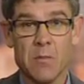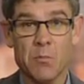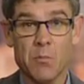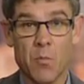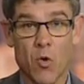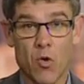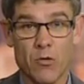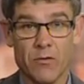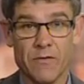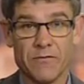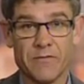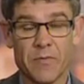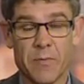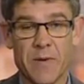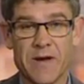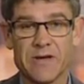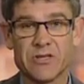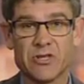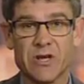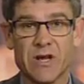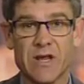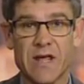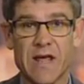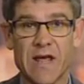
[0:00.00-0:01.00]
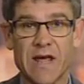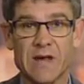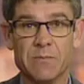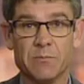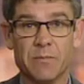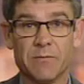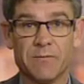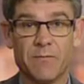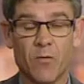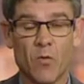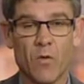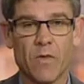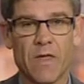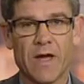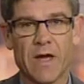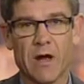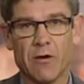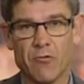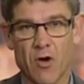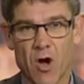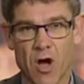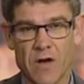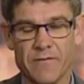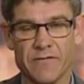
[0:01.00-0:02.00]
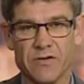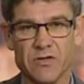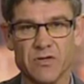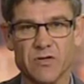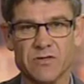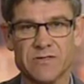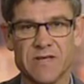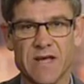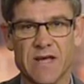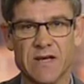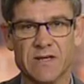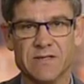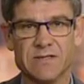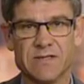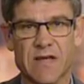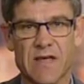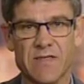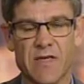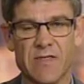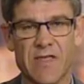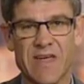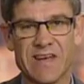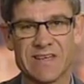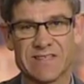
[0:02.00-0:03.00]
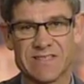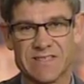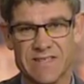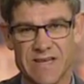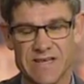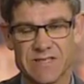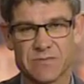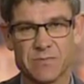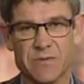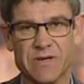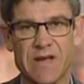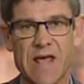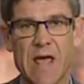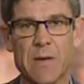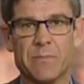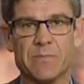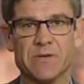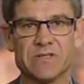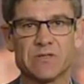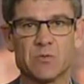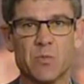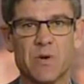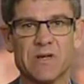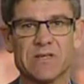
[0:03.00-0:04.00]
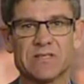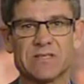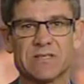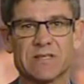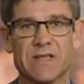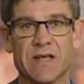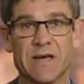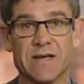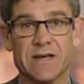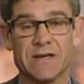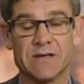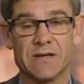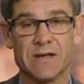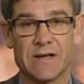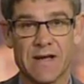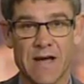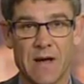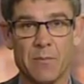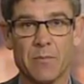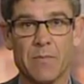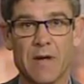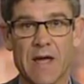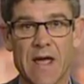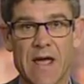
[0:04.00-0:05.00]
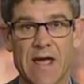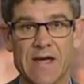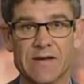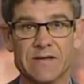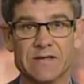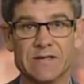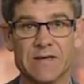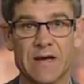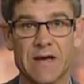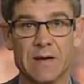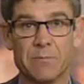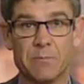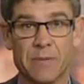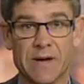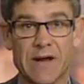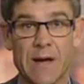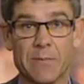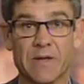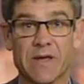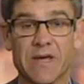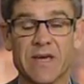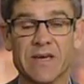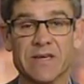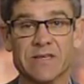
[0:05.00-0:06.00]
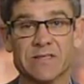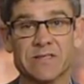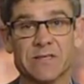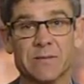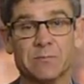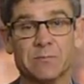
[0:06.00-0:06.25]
more information again before they arrive in New Zealand, and then that assessment happens once they come and pick up the keys.